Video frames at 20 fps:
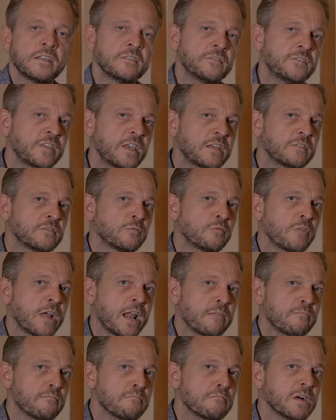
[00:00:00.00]
you can see it's
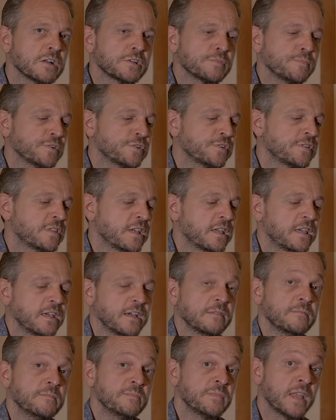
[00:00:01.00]
getting much, much
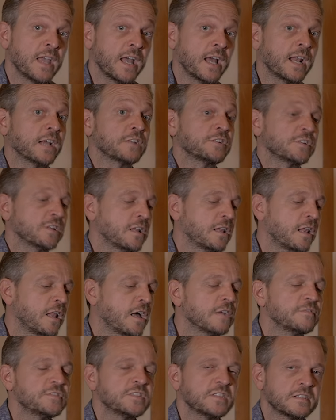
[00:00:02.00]
thicker. And actually in a
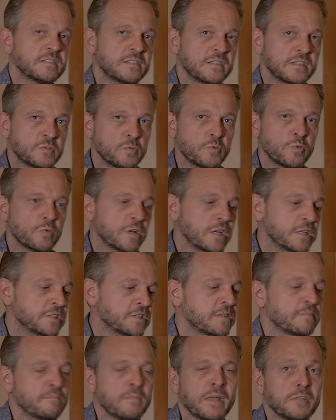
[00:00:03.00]
live setting, this will really
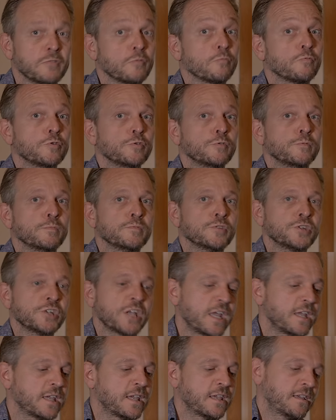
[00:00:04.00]
make the room
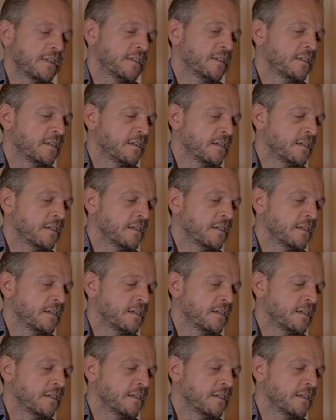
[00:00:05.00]
shake.